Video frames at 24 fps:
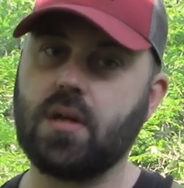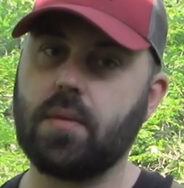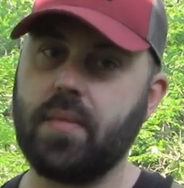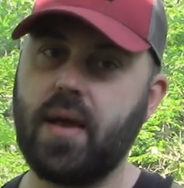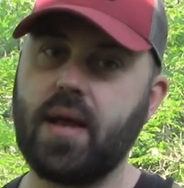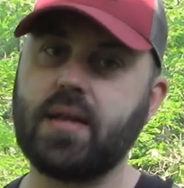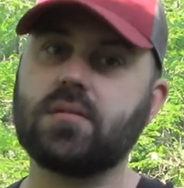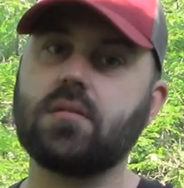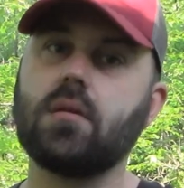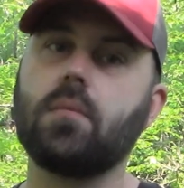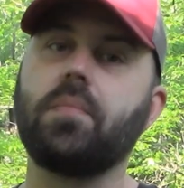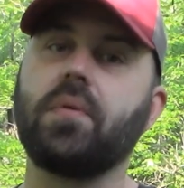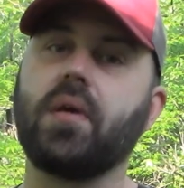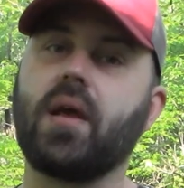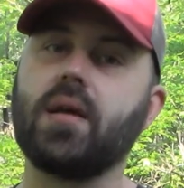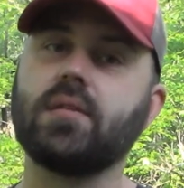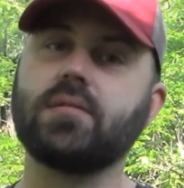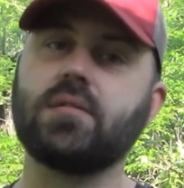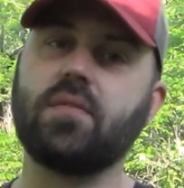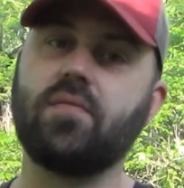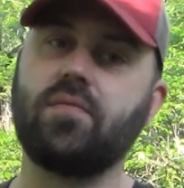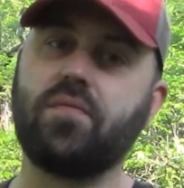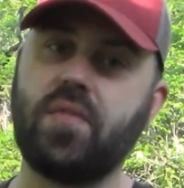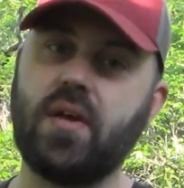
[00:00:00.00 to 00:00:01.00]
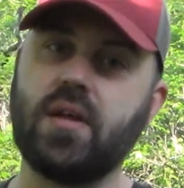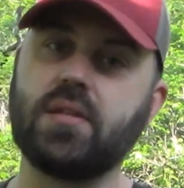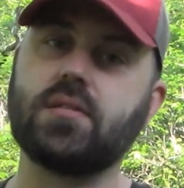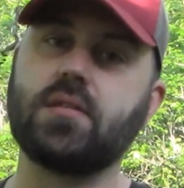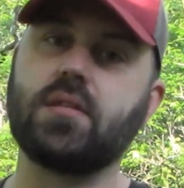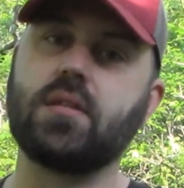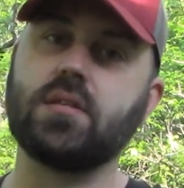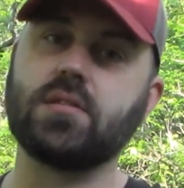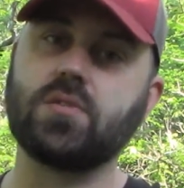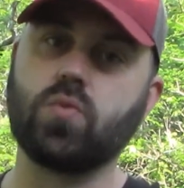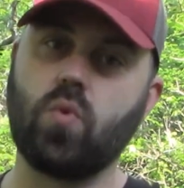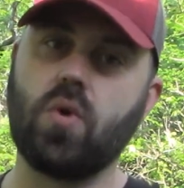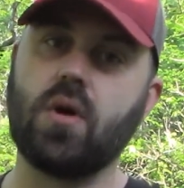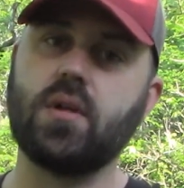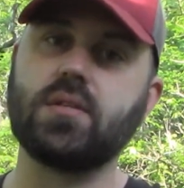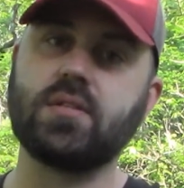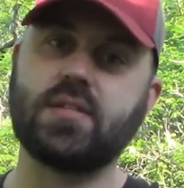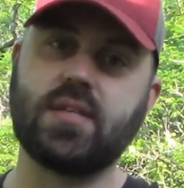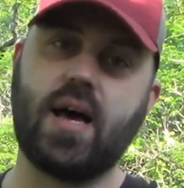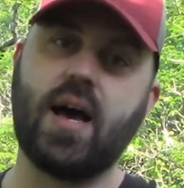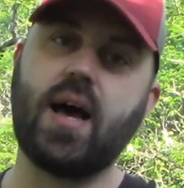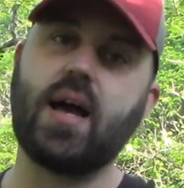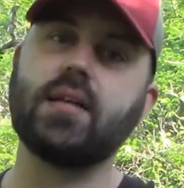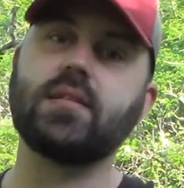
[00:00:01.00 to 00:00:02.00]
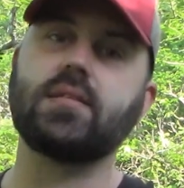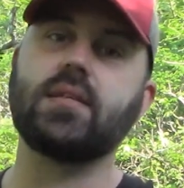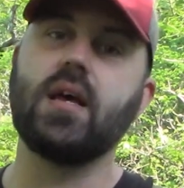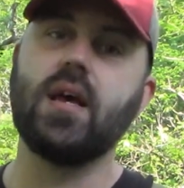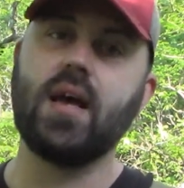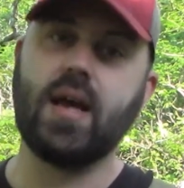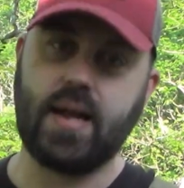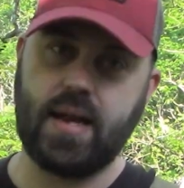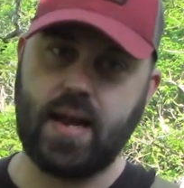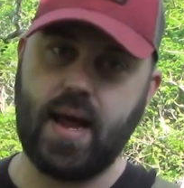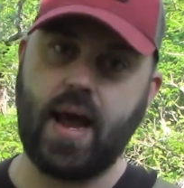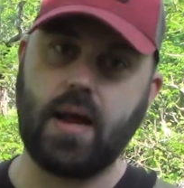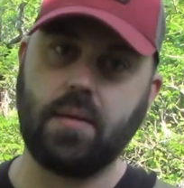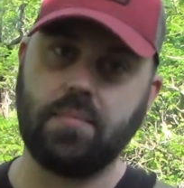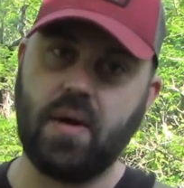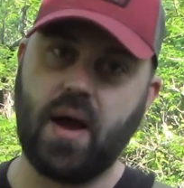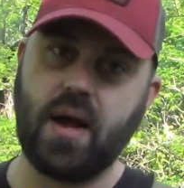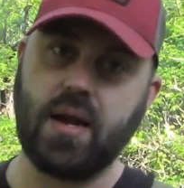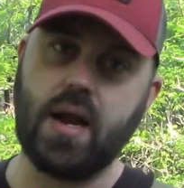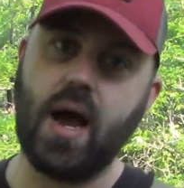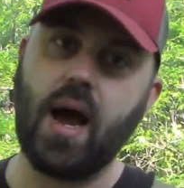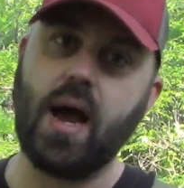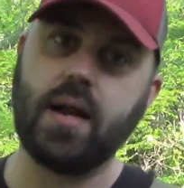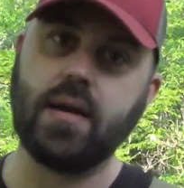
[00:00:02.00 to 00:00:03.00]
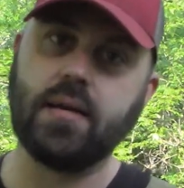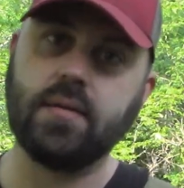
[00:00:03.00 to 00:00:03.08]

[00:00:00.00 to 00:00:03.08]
that makes them because it fits this one size 9 by 9